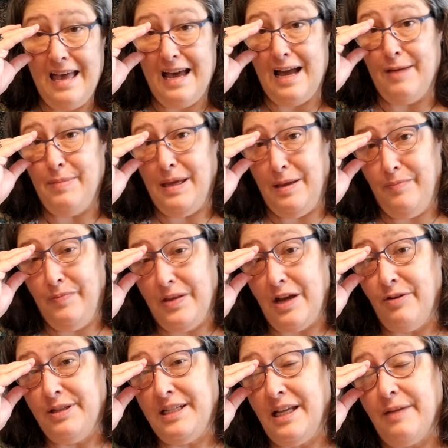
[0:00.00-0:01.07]
I mean,
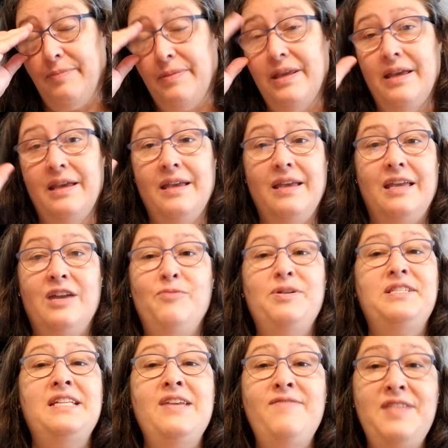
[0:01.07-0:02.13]
I was telling him, it
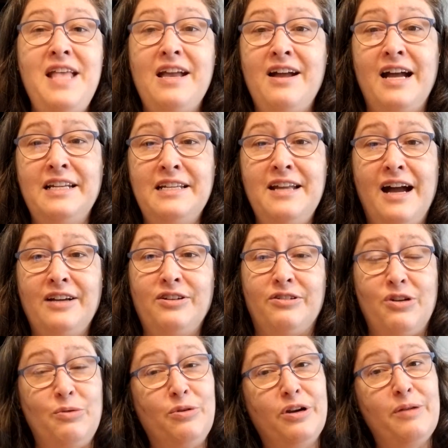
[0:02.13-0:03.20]
wasn't even that kind of doctor.
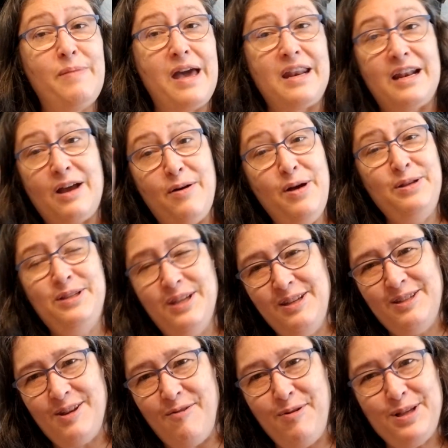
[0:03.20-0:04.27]
Don't worry about it.
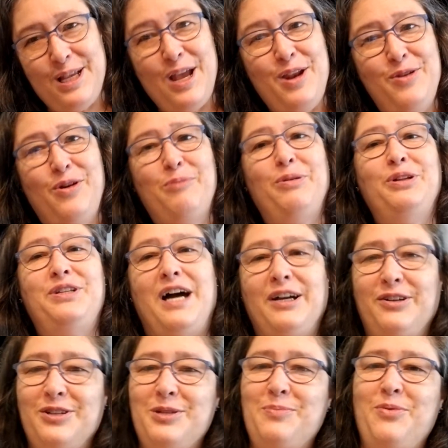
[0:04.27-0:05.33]
It was a normal
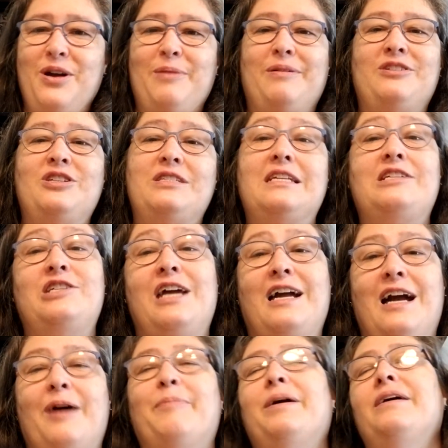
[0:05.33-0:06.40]
doctor's appointment, just a
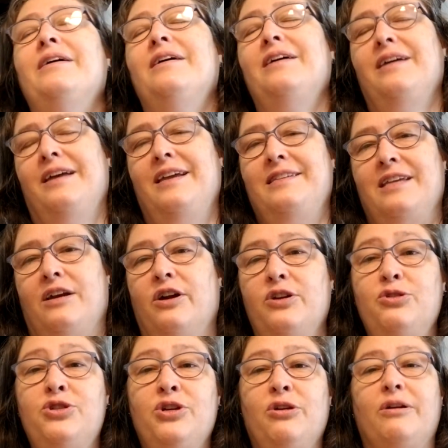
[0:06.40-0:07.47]
checkup. He's like, "Are
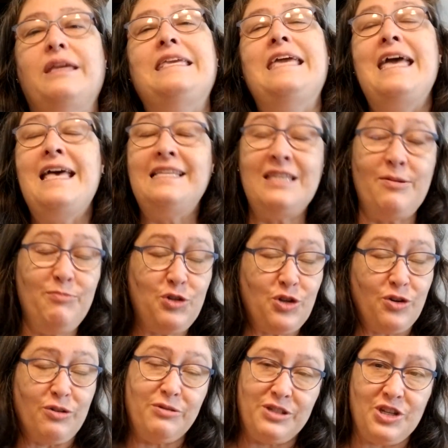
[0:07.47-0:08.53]
you sure?" "Yes, I'm
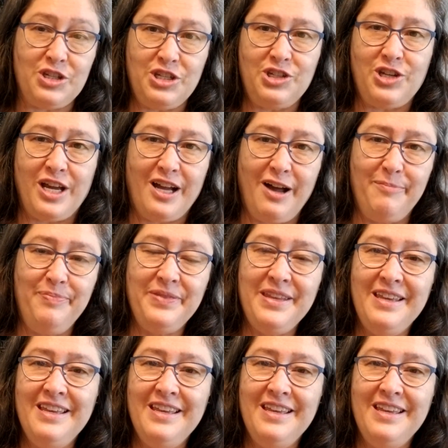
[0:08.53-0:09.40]
sure. It's just a checkup."